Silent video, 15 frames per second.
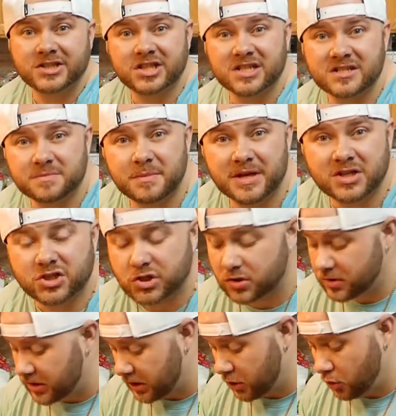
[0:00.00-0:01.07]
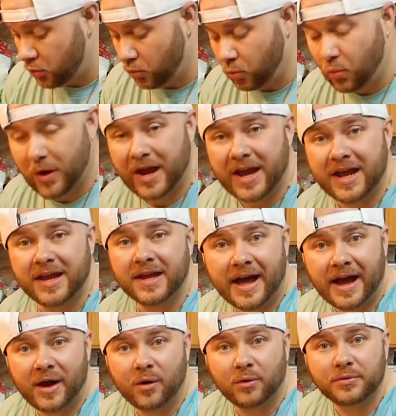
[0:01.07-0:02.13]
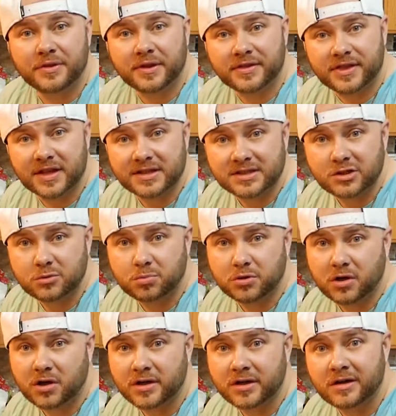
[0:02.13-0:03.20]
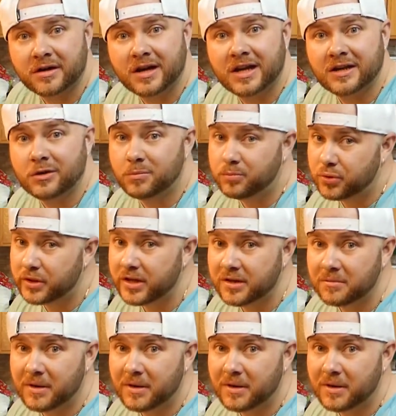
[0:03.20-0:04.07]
Just make sure that you weigh out the things that you put on here and you put it in